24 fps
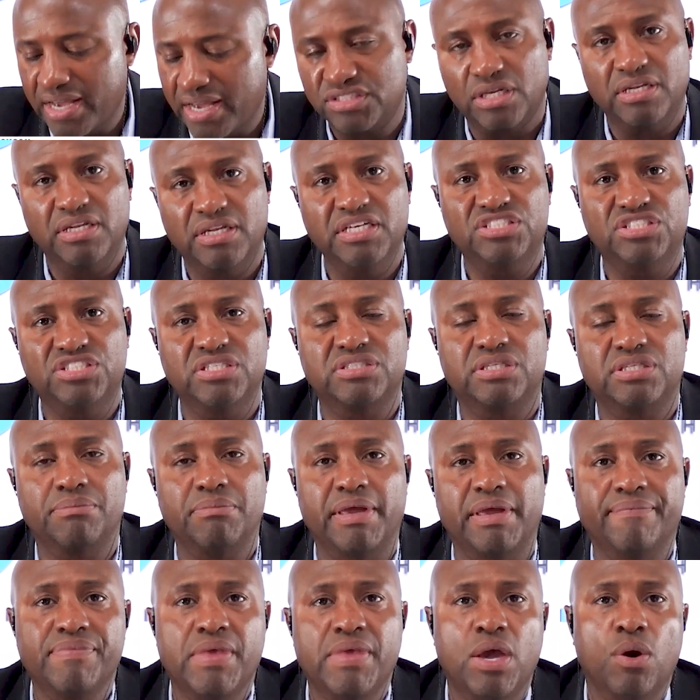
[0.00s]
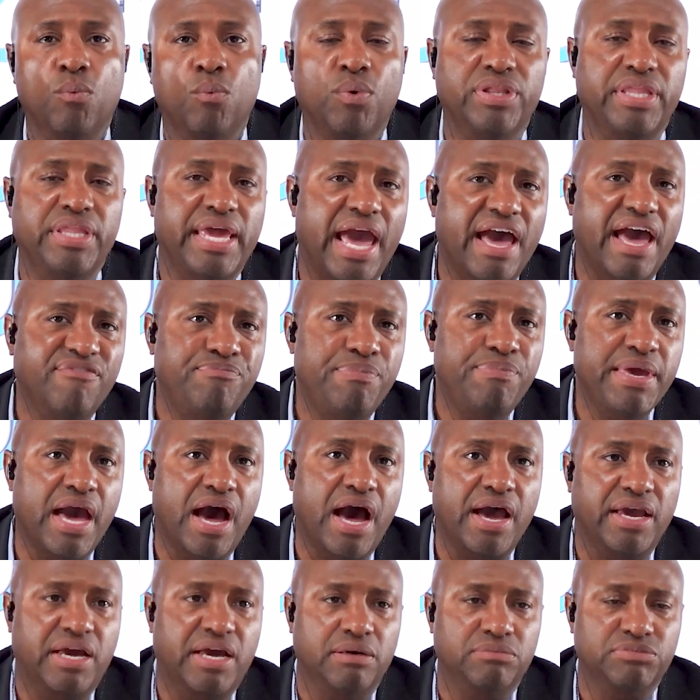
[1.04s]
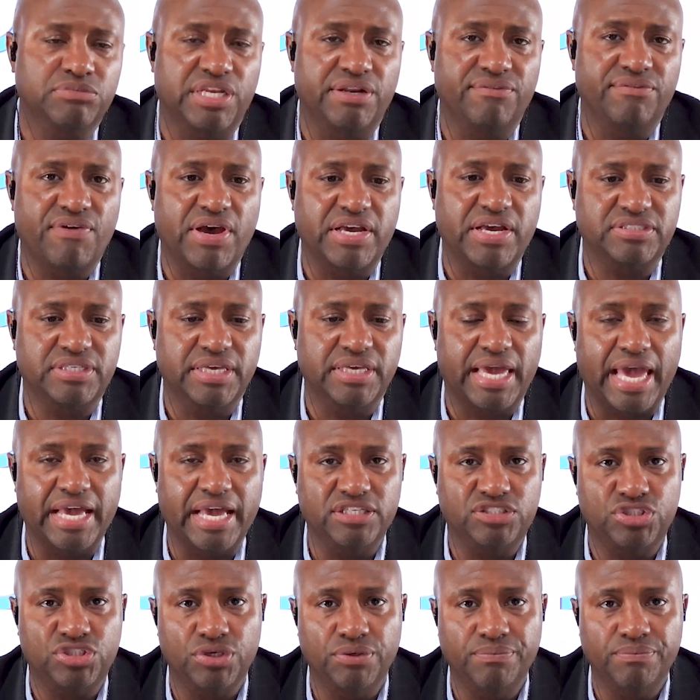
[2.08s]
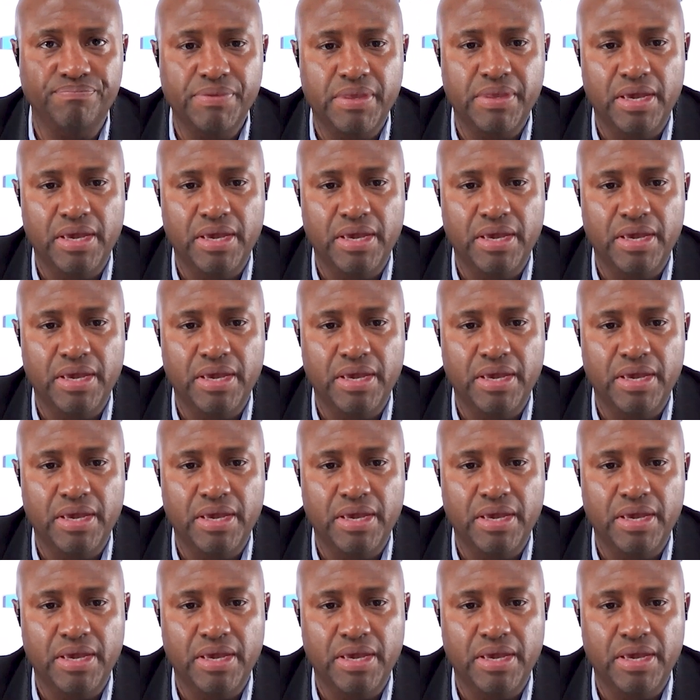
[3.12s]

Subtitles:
listen to me. When the FBI comes and investigates you